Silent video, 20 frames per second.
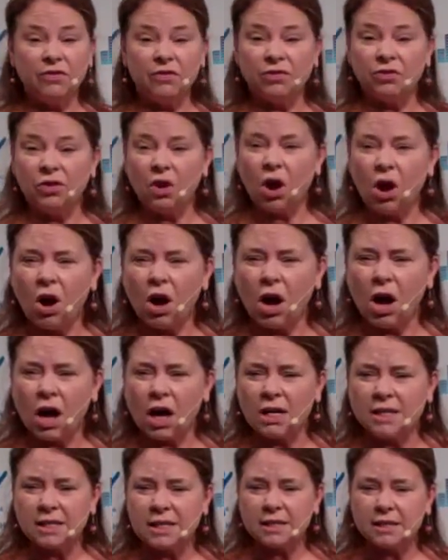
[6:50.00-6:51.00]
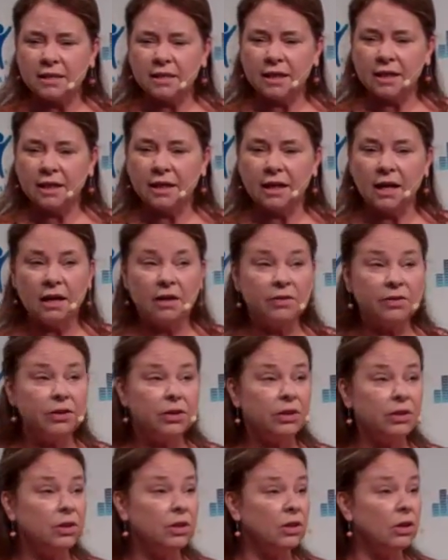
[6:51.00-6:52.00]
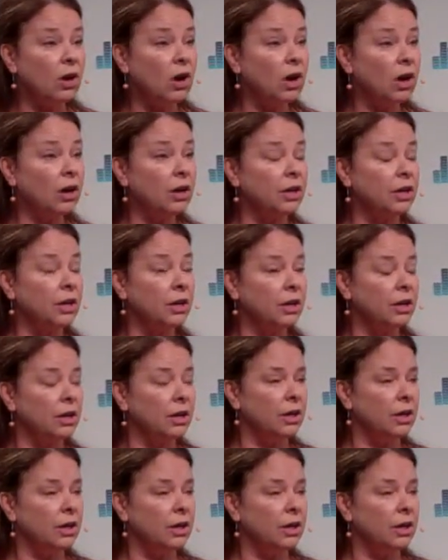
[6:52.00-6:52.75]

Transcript: Frost had covered the garden.